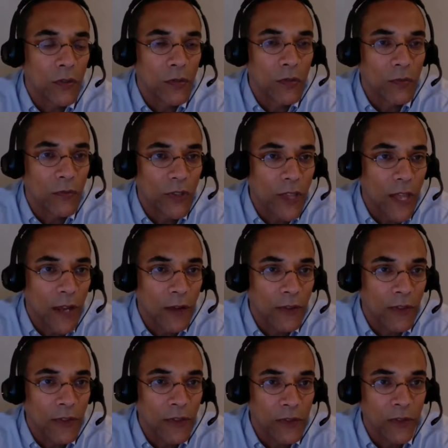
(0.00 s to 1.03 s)
to fill out
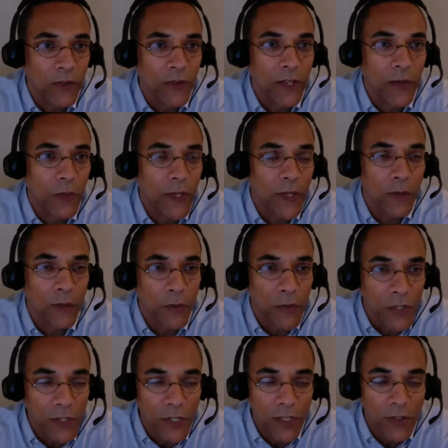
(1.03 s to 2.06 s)
the survey. We
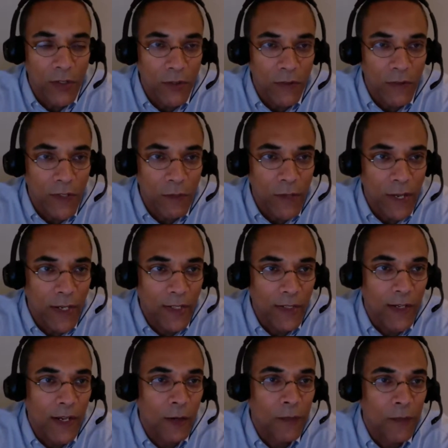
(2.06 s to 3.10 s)
appreciate your feedback.
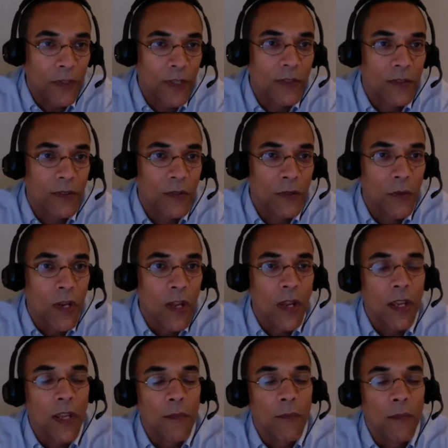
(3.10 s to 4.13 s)
It helps us to
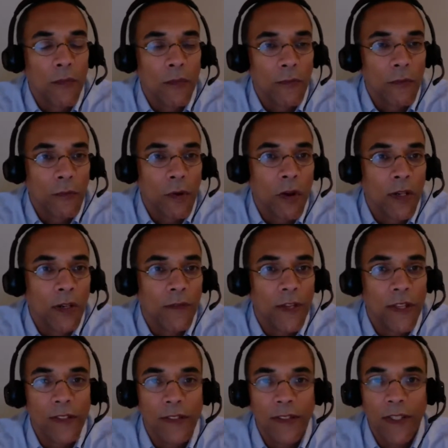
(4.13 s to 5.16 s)
improve upon
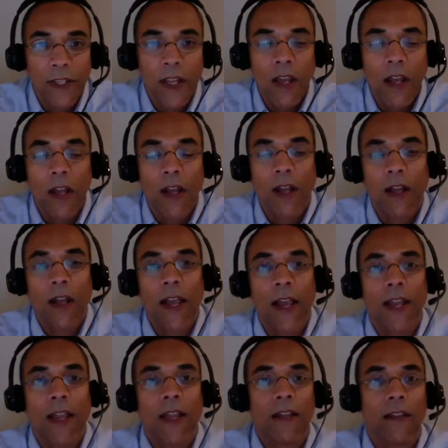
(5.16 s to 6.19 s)
events
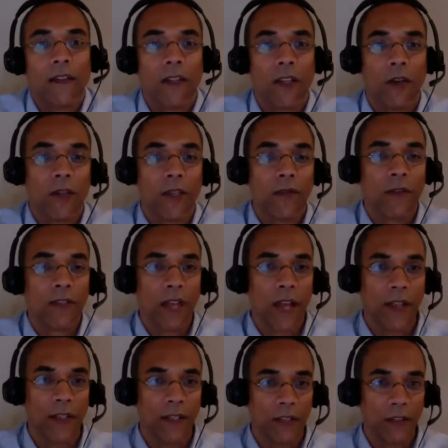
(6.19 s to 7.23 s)
and, you know, give us
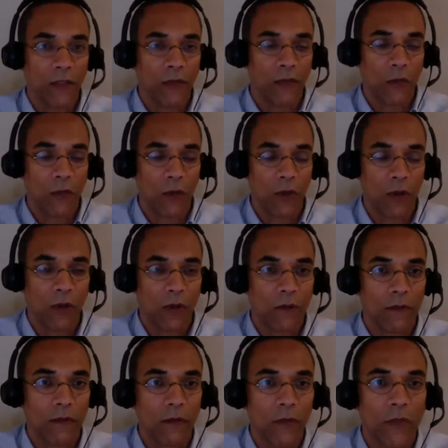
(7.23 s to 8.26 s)
ideas for
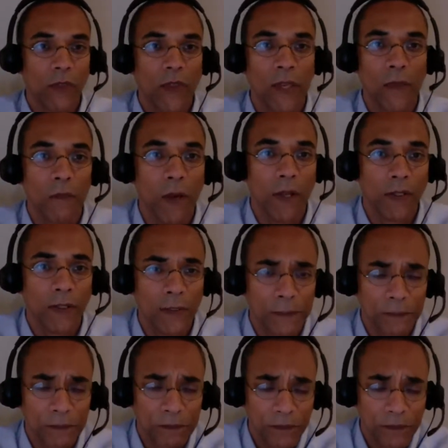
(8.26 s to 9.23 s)
new theme months.